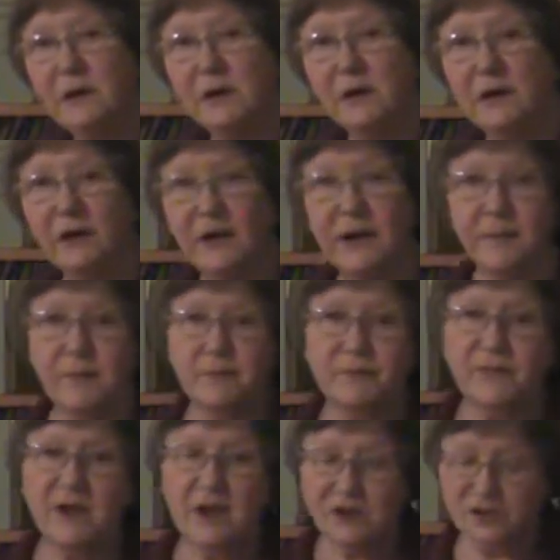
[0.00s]
right?
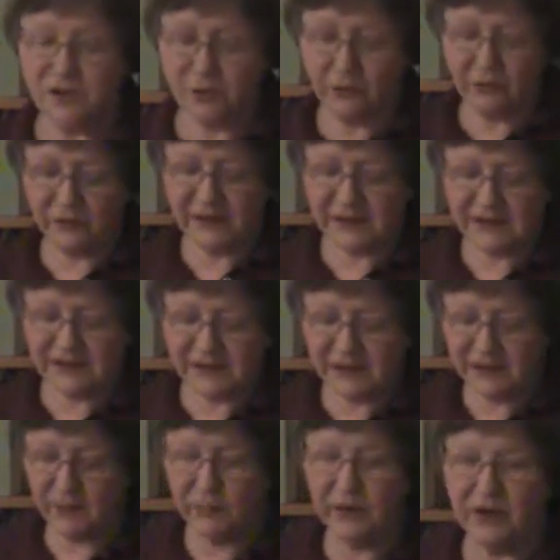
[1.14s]
So that's a little
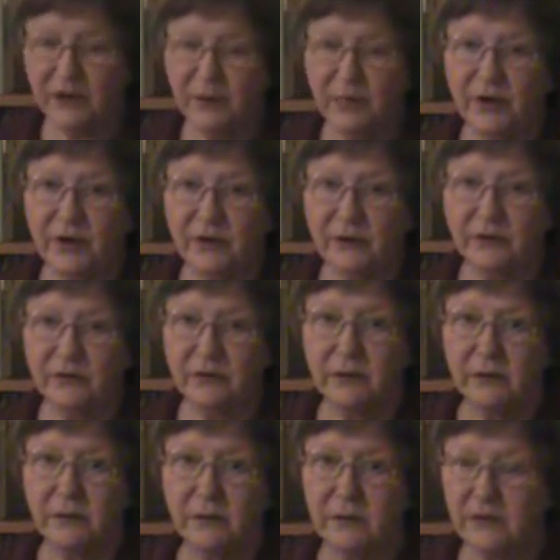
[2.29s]
bit about
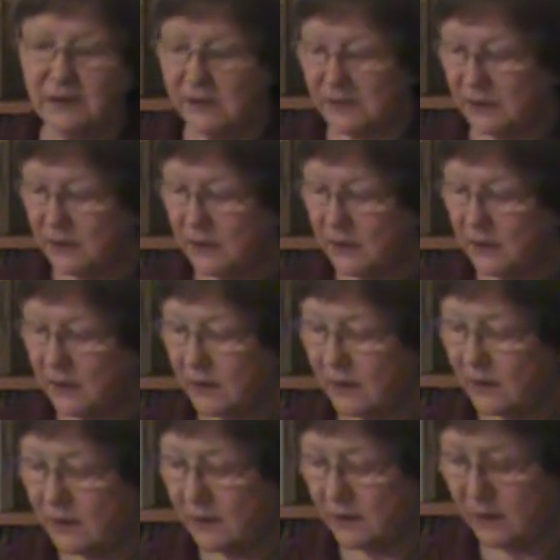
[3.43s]
the
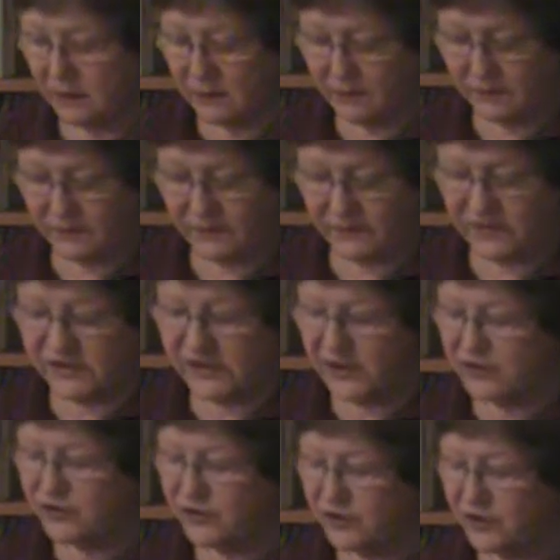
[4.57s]

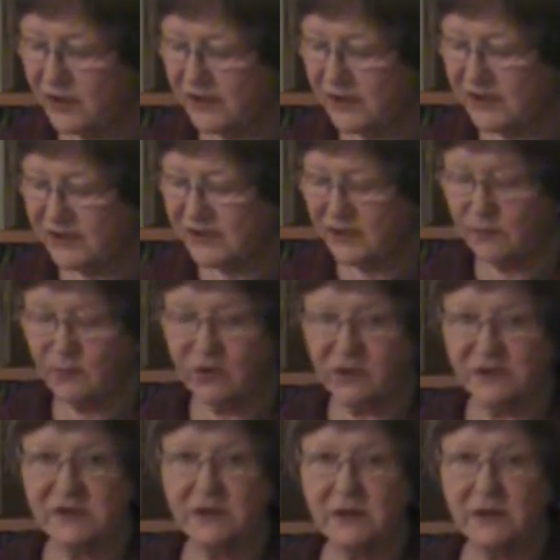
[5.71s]
discussion and assignments